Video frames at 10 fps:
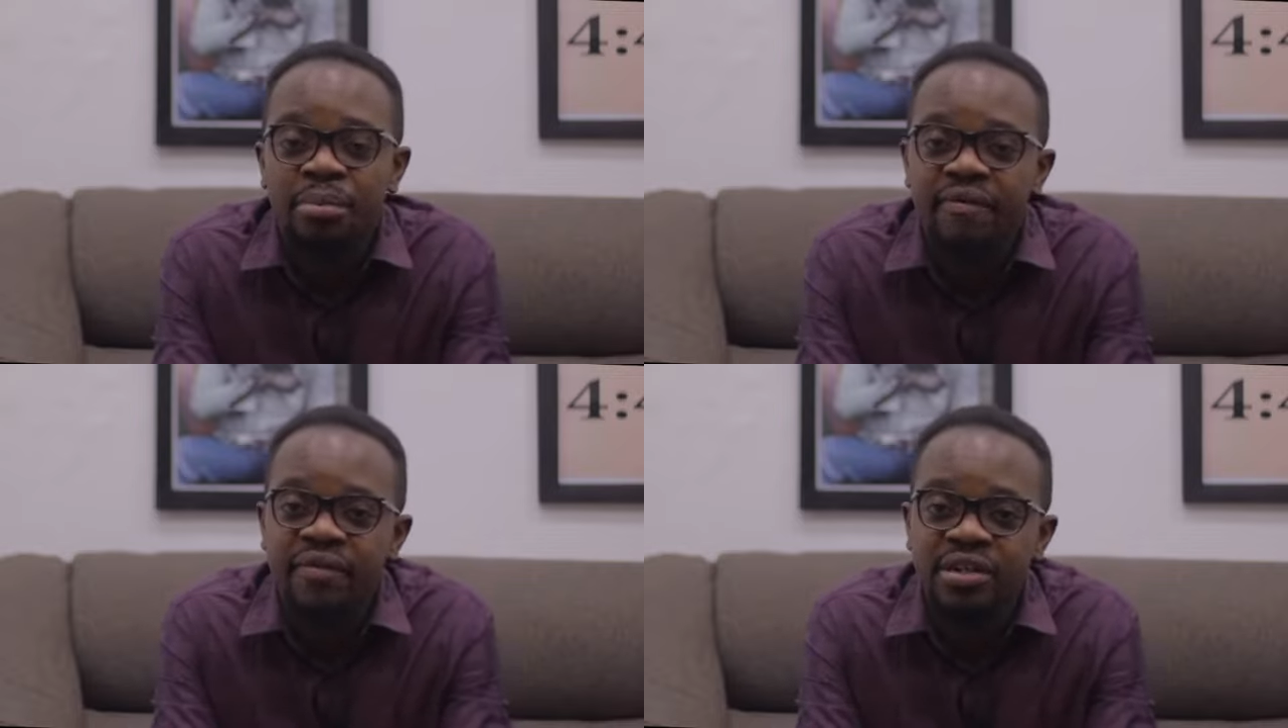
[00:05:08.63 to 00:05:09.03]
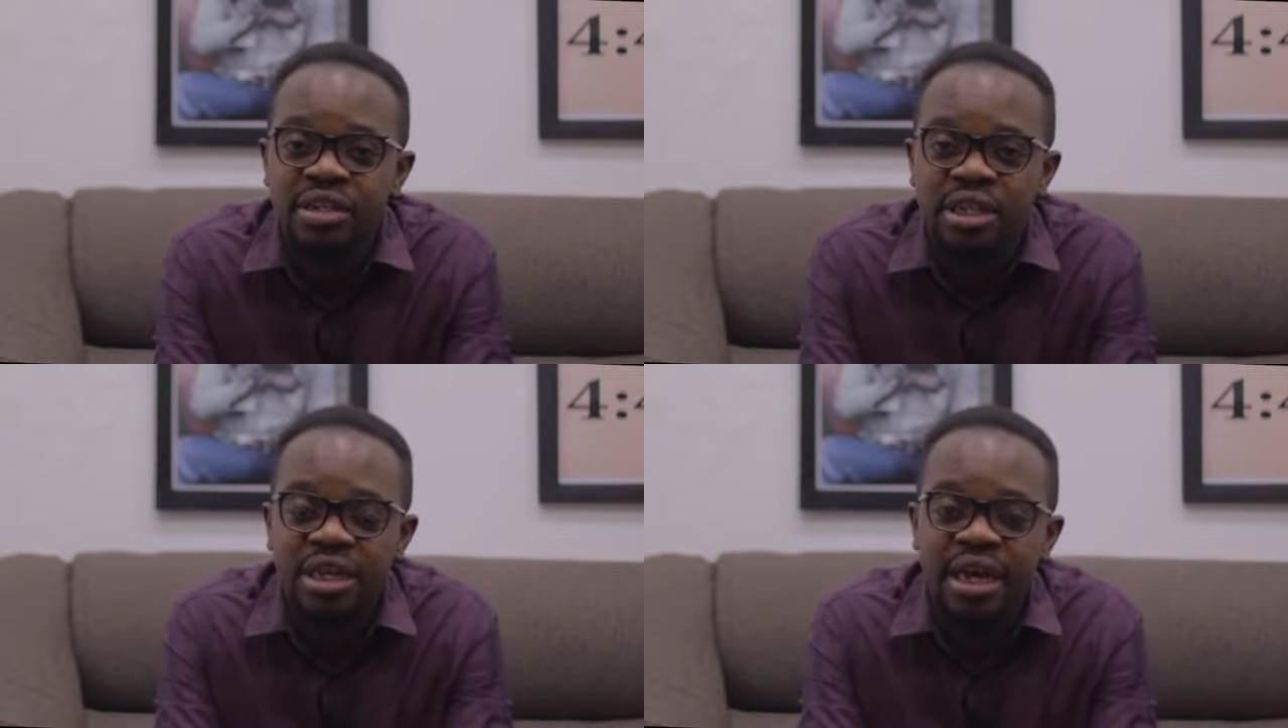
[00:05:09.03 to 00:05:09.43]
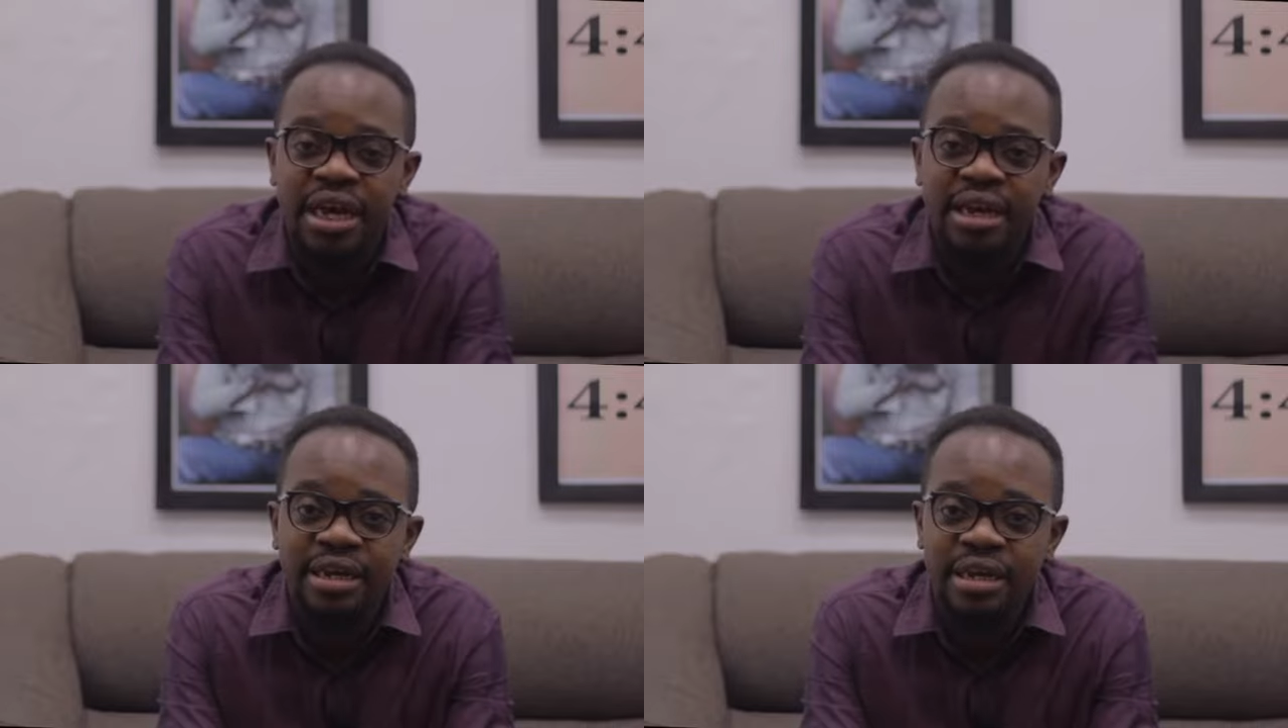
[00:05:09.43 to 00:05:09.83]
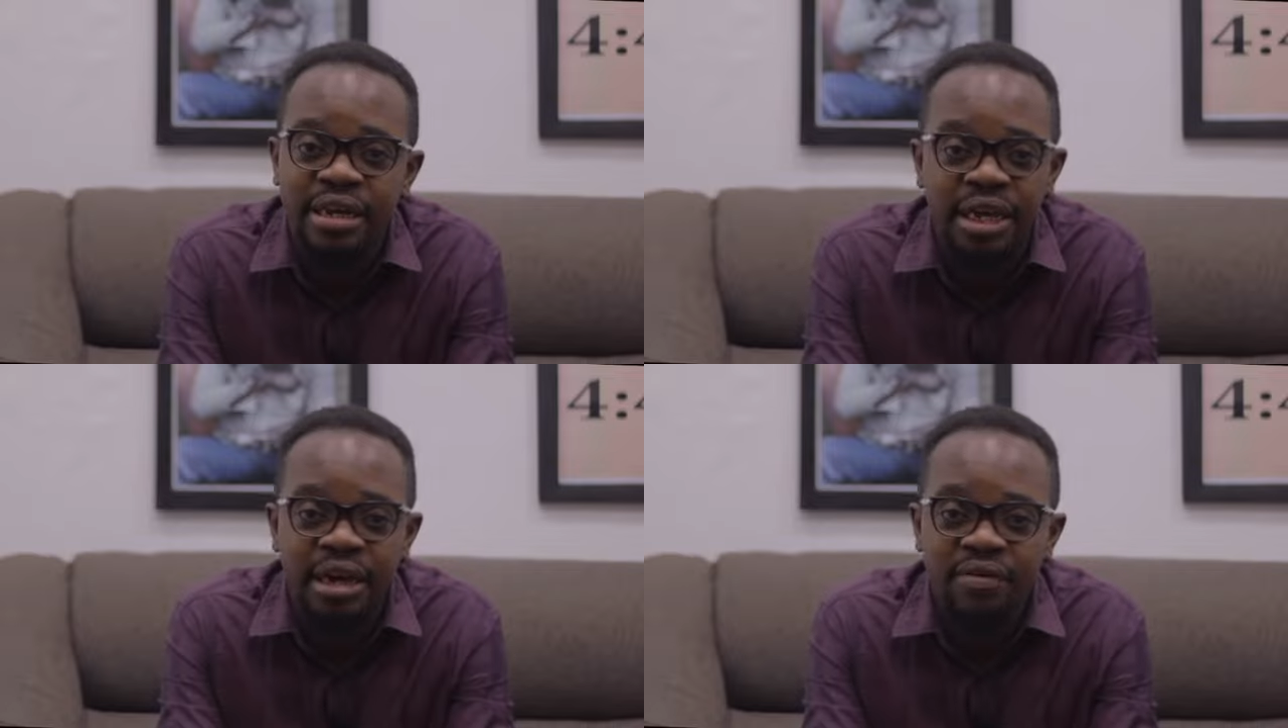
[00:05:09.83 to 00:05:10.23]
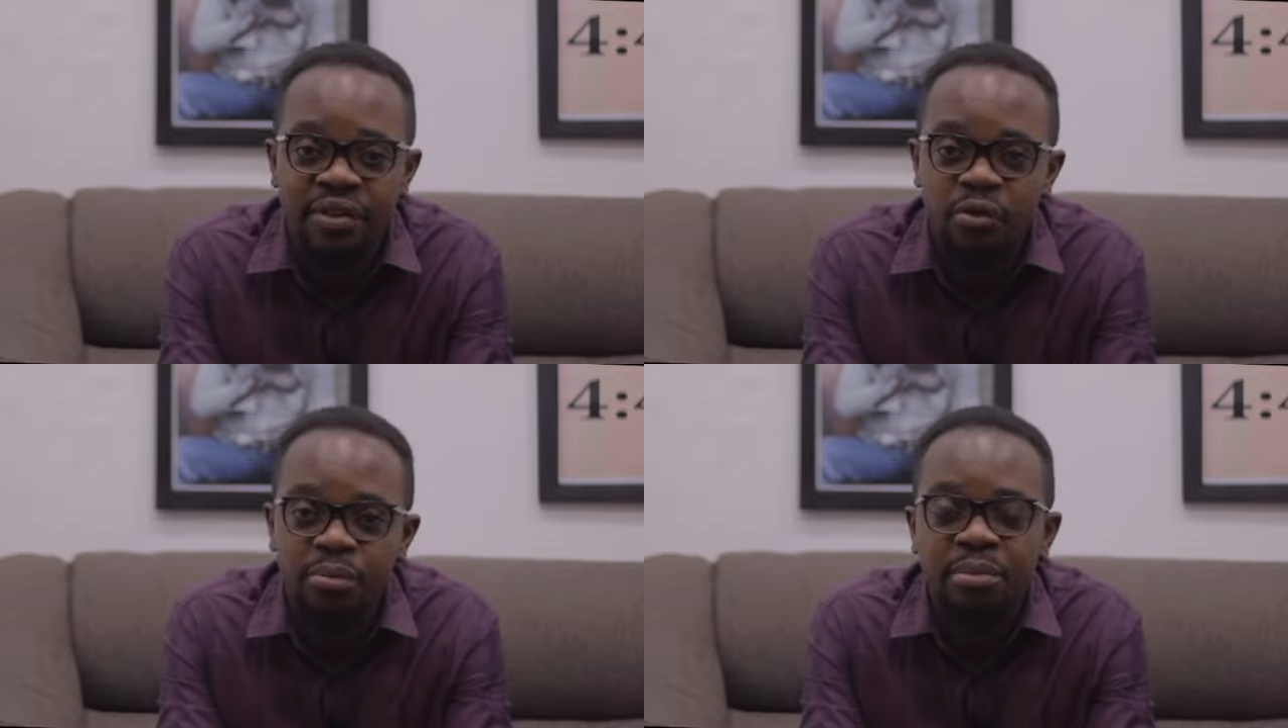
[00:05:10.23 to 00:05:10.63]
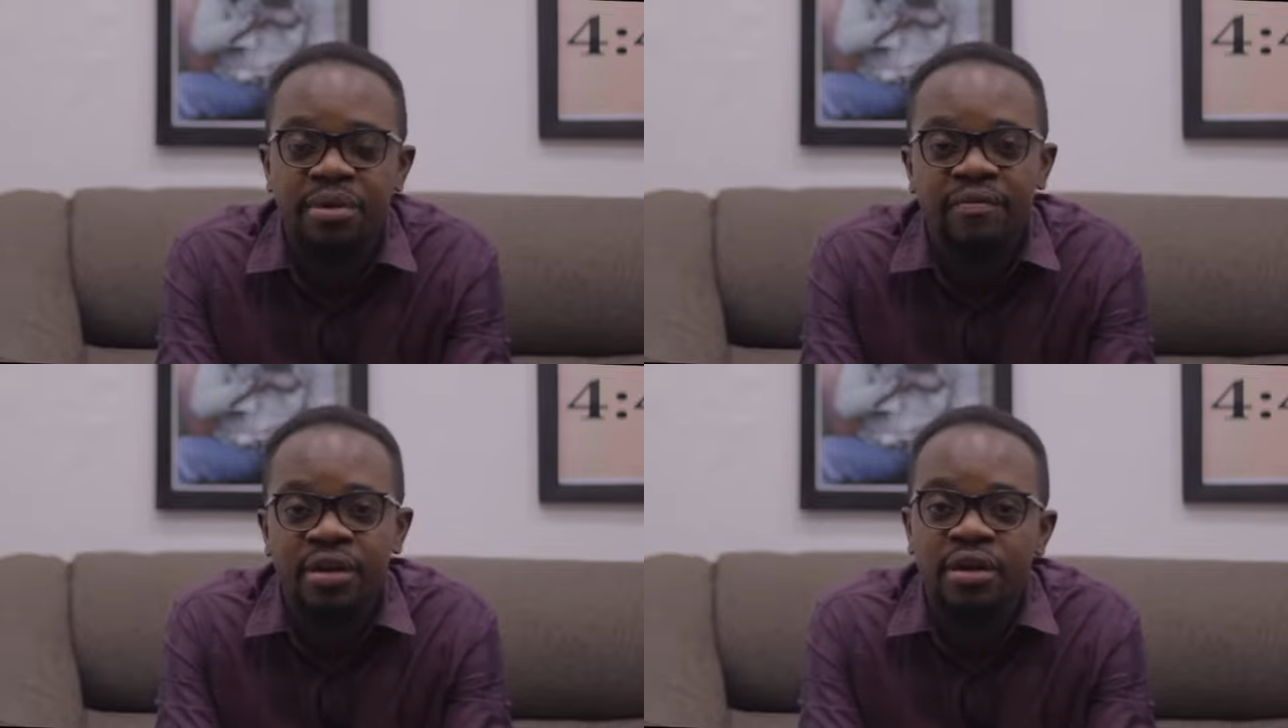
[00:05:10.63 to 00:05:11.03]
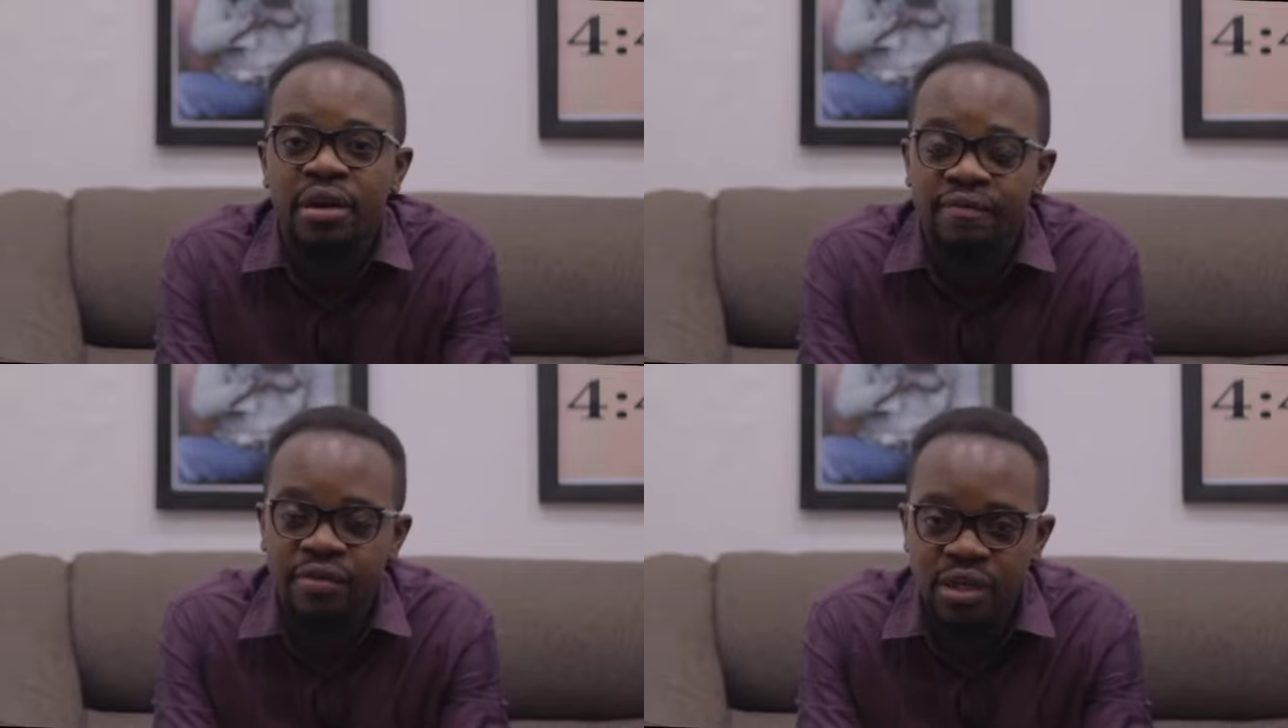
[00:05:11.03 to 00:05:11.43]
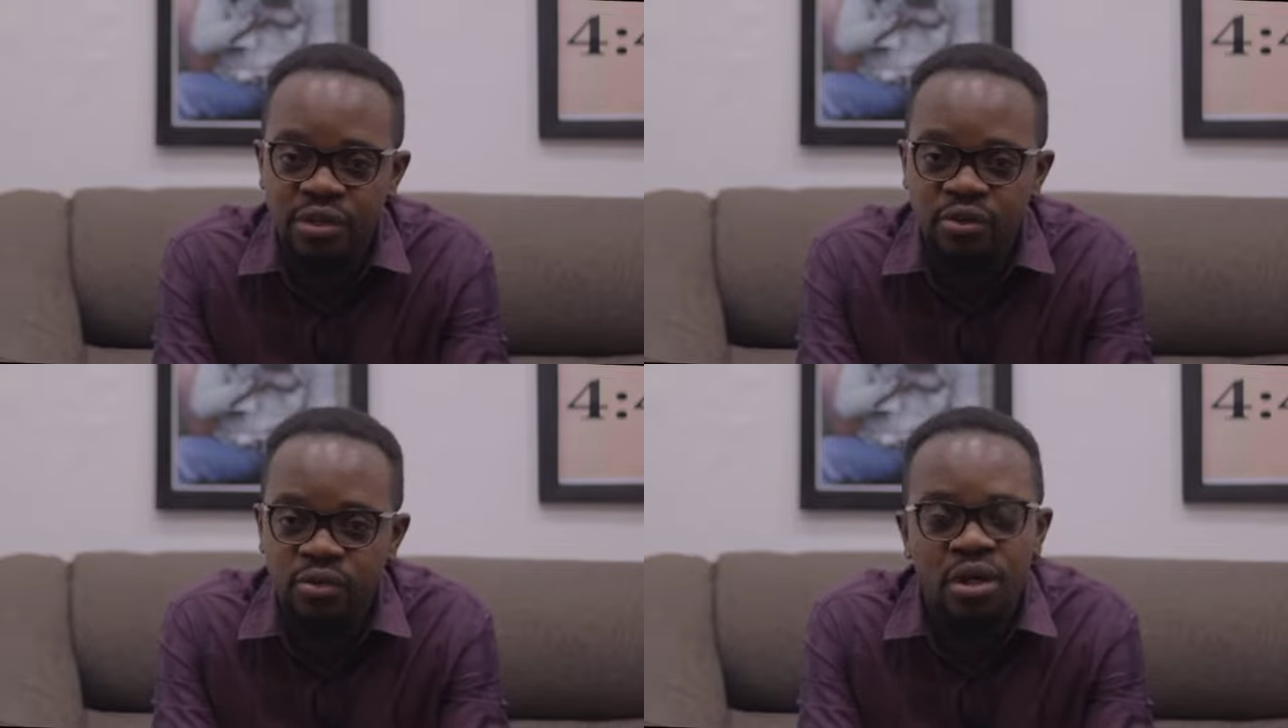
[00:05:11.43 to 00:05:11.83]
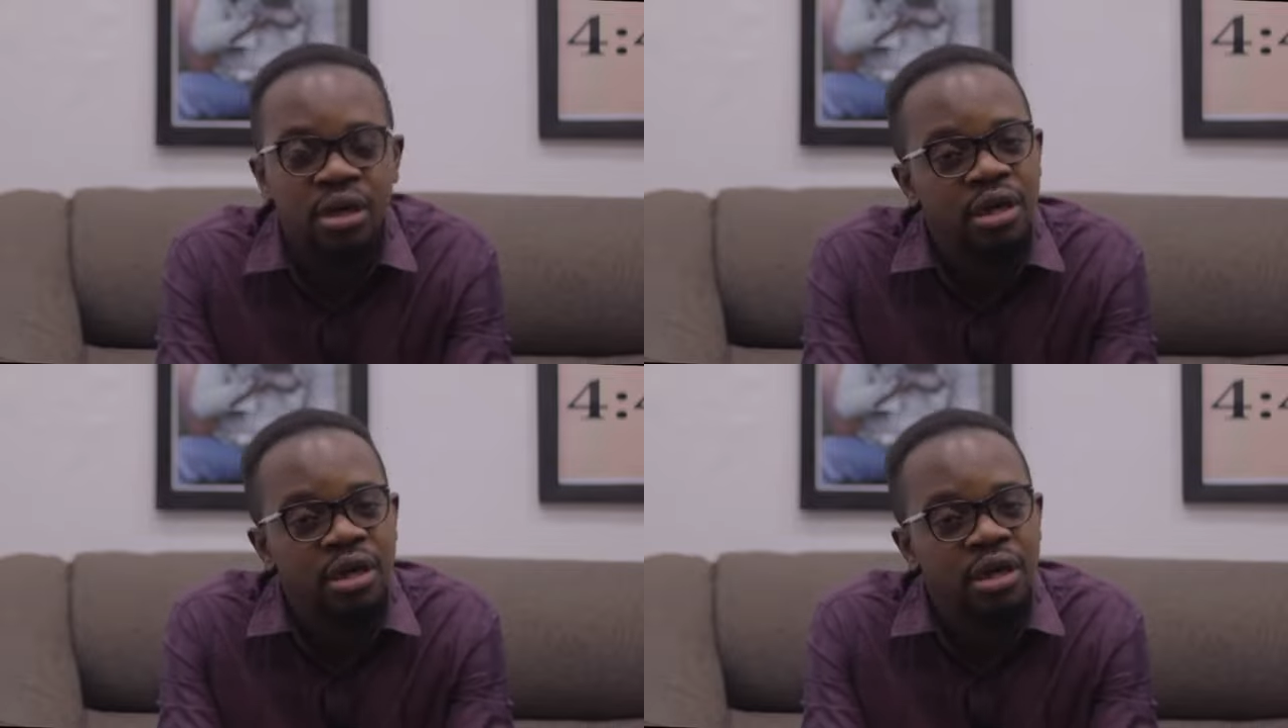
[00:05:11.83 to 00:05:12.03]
professionally like I did, and everything will be private and confidential.